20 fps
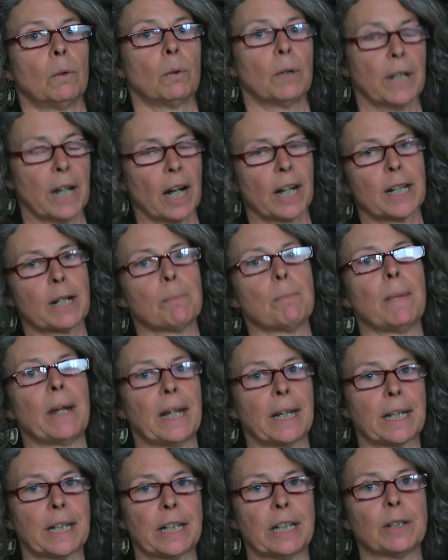we're not going to
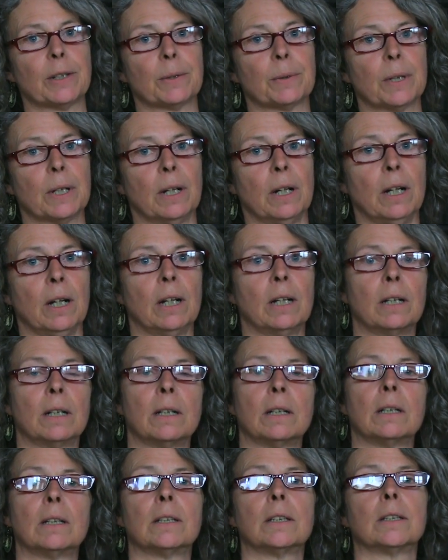make you
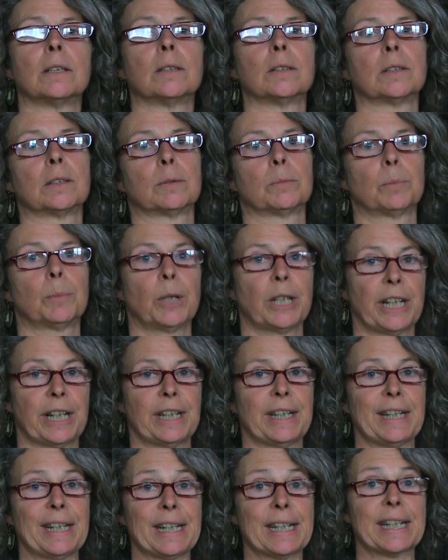put
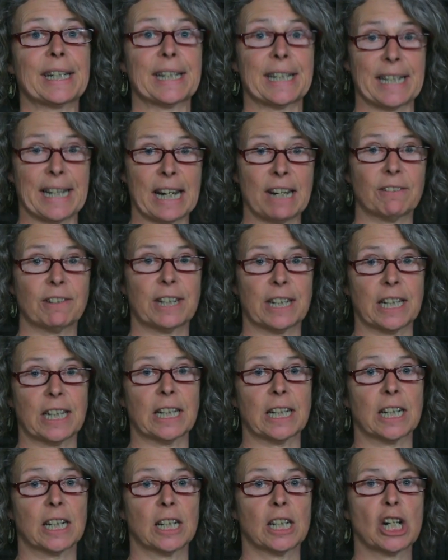in these
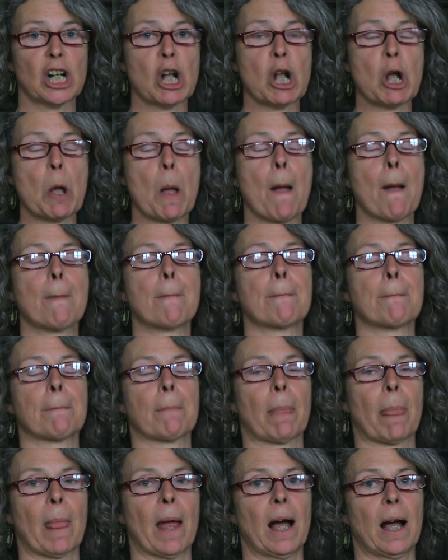safety
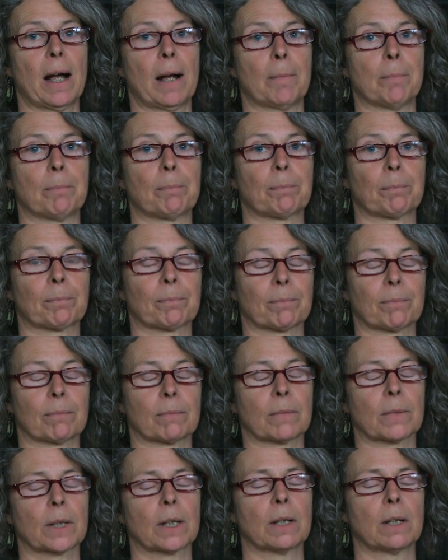um,
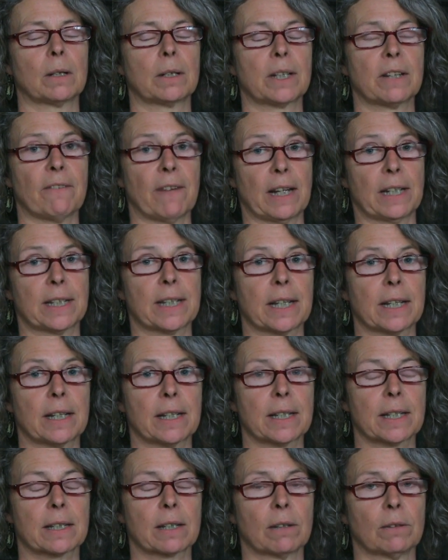
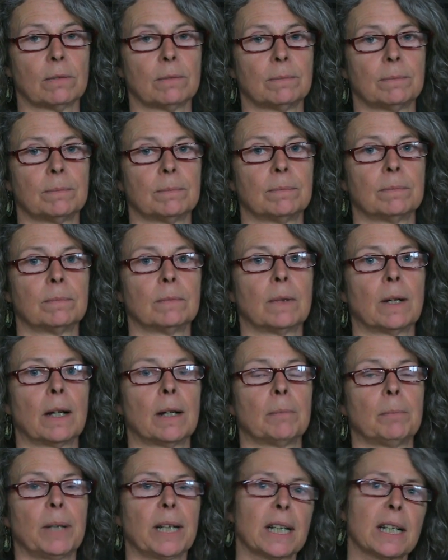defenses
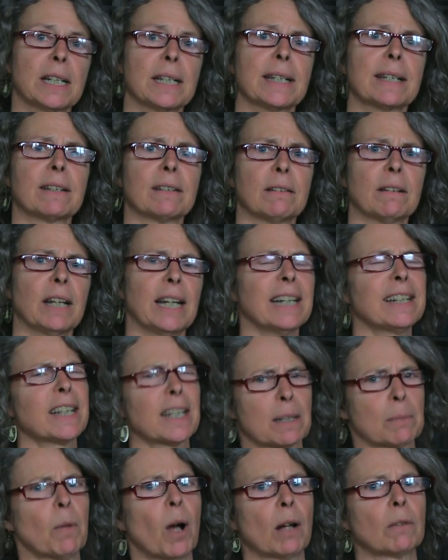because it's
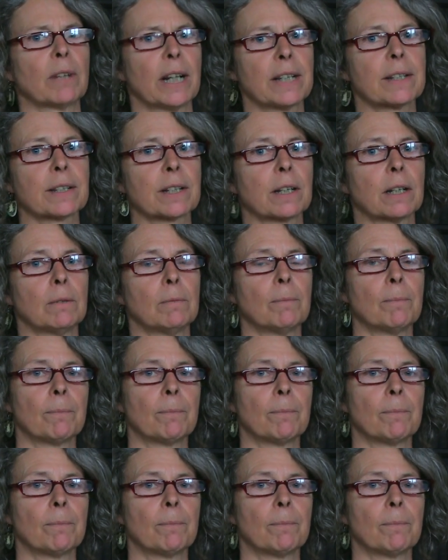a small risk.